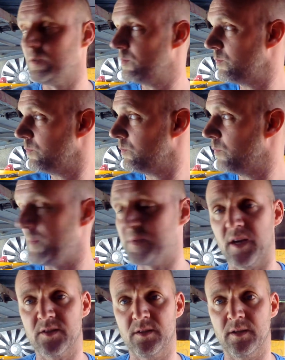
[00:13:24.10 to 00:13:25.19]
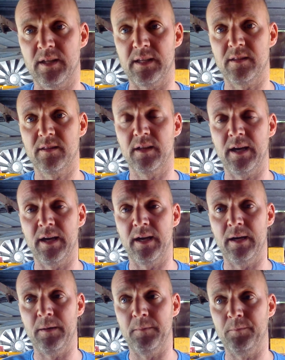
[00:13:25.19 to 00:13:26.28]
websites underneath.
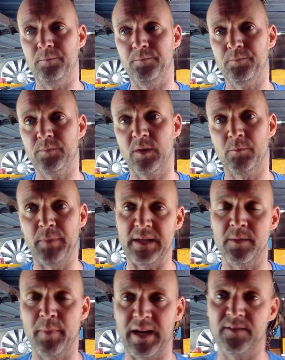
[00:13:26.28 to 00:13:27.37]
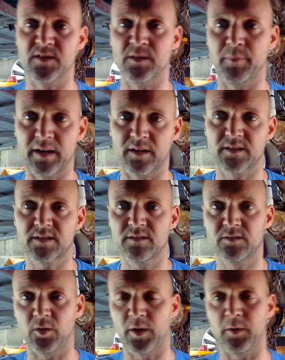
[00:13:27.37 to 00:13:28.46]
Beating the bailiffs and the
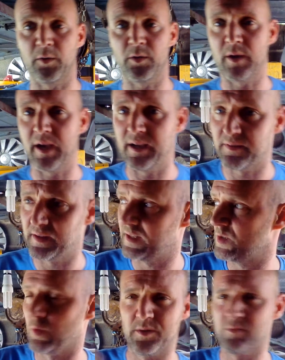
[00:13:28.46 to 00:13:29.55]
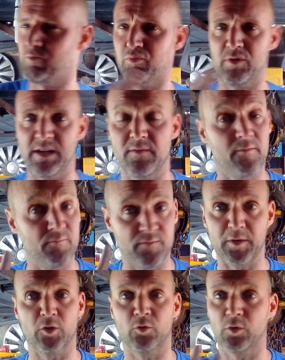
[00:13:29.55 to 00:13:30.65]
banks.co.uk, I think, is one. Brilliant, very good,
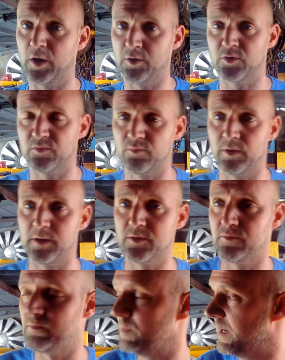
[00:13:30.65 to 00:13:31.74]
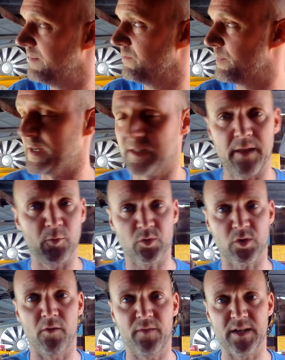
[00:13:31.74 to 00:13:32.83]
loads of information. They've also got a
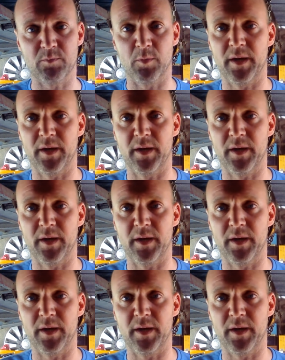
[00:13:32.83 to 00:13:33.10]
Facebook page.